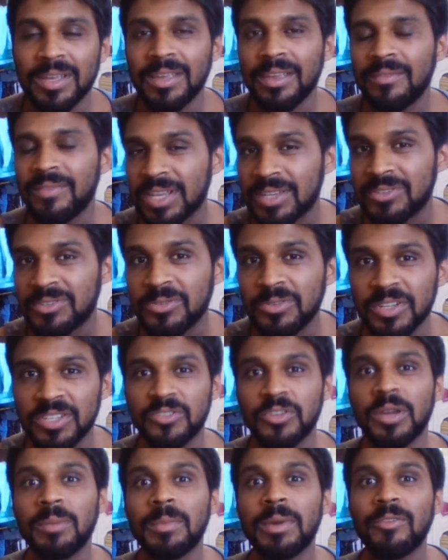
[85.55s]
If you guys do
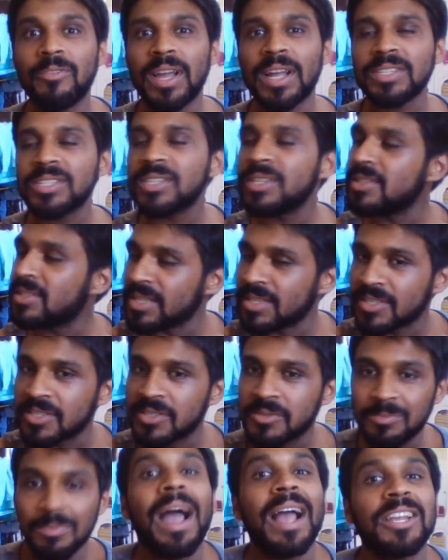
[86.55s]
enjoy my reactions, then
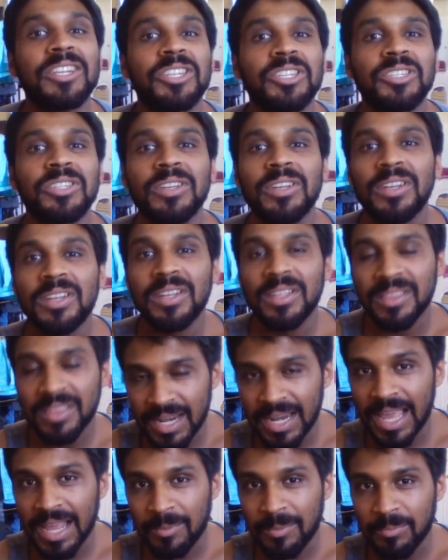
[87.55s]
smash the
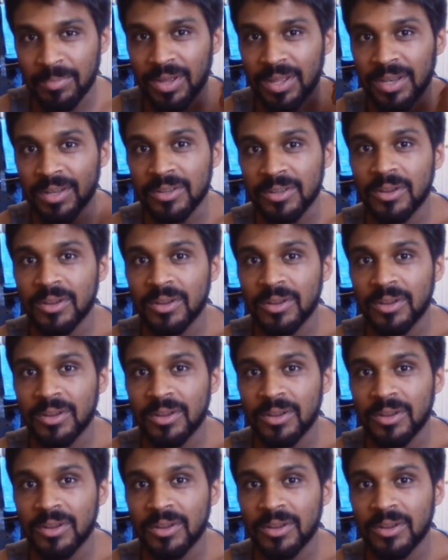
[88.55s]
like button,